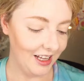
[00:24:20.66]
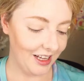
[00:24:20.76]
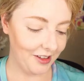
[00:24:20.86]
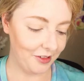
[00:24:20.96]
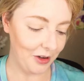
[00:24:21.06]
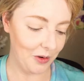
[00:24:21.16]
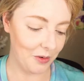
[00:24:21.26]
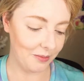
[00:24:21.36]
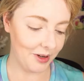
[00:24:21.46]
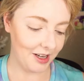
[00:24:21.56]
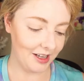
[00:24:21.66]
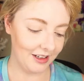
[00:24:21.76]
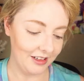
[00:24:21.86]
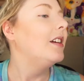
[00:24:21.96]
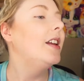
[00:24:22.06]
And so
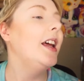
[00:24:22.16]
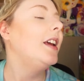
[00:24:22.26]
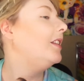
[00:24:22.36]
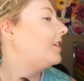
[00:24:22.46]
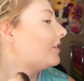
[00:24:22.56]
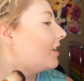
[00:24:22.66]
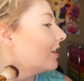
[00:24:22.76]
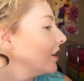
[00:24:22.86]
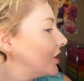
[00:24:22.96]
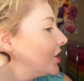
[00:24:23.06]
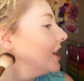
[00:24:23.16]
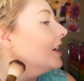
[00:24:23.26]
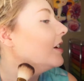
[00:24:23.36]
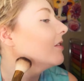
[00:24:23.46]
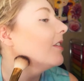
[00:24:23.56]
by taking this darker
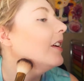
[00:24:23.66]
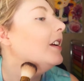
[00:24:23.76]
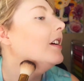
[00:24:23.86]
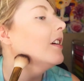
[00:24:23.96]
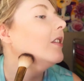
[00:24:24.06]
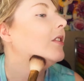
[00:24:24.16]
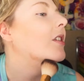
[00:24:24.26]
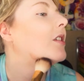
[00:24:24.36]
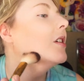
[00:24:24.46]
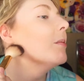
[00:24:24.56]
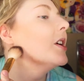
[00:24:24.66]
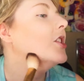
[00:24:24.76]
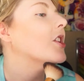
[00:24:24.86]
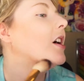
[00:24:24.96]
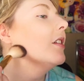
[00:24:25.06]
shade and running it along my
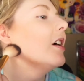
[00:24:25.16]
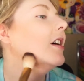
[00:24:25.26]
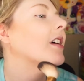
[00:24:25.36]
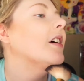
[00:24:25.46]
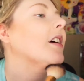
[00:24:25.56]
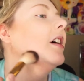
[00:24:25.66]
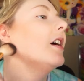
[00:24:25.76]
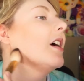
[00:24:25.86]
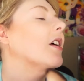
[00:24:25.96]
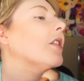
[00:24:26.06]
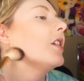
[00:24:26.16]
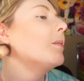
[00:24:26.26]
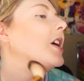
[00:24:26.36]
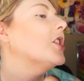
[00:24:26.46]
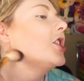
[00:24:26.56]
jawline and under
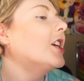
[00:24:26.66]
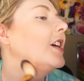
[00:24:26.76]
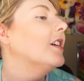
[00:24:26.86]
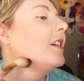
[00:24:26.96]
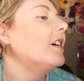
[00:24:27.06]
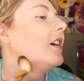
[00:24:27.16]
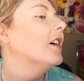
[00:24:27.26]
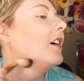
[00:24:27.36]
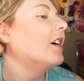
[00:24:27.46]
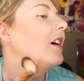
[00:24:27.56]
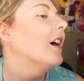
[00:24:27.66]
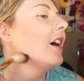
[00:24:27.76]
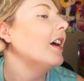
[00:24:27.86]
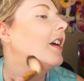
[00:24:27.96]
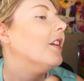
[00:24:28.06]
my chin,
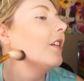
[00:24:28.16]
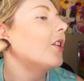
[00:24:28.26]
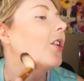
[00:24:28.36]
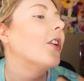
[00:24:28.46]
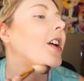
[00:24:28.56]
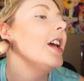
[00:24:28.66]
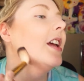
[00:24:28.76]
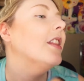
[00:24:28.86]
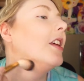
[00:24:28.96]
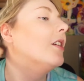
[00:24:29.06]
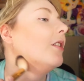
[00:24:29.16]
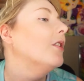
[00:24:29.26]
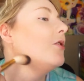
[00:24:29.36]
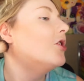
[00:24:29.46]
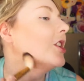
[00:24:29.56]
I can create the
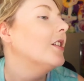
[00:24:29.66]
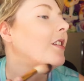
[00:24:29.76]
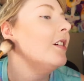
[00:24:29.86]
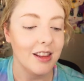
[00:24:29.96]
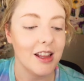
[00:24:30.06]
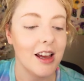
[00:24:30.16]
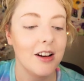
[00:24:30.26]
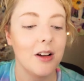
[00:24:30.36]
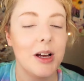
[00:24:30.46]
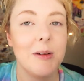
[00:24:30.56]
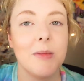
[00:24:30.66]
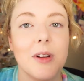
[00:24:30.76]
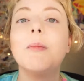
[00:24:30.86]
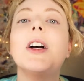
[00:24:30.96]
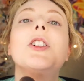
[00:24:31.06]
illusion that
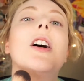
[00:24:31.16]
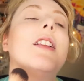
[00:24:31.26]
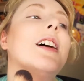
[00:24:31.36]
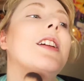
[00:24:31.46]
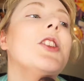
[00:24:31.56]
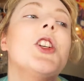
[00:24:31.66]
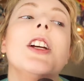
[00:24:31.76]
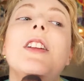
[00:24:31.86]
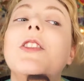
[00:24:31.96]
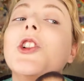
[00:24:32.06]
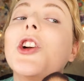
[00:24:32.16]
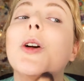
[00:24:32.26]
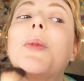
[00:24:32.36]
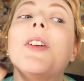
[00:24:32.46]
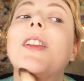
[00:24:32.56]
my jawline and chin is
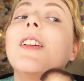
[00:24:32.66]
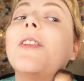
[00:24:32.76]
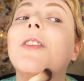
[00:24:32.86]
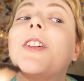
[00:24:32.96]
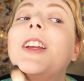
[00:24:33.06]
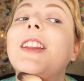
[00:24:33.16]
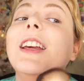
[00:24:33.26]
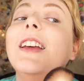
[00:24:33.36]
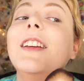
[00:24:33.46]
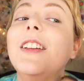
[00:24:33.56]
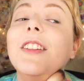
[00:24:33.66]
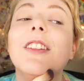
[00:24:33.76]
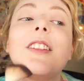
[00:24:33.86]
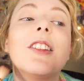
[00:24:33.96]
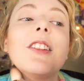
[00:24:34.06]
sharper than it really
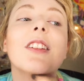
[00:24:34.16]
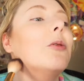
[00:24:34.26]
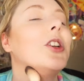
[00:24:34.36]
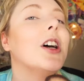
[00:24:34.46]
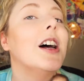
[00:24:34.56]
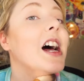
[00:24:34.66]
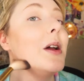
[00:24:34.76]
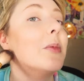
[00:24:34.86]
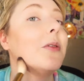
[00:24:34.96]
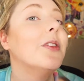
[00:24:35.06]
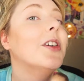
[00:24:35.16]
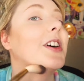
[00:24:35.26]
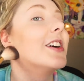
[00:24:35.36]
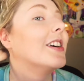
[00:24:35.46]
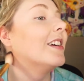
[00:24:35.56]
is, which I
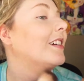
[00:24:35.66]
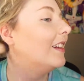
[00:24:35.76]
prefer.